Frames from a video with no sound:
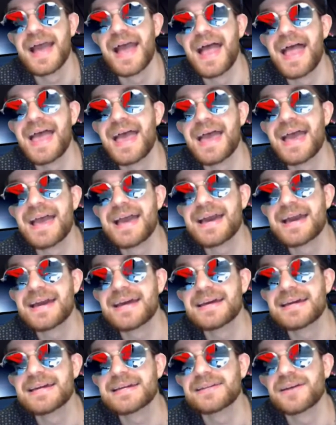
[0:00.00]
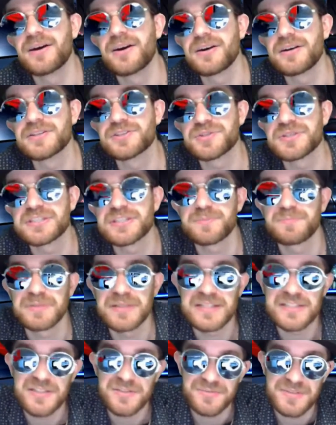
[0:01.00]
And Aldrich
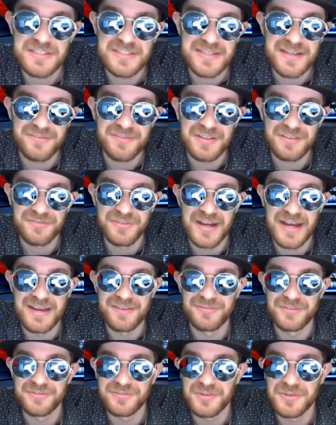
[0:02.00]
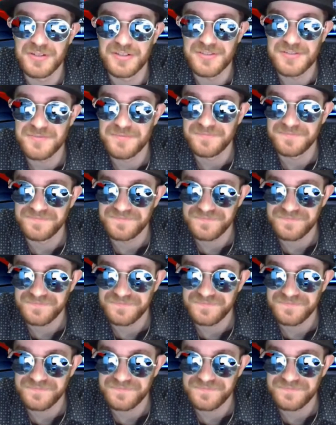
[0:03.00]
plus 375, of course.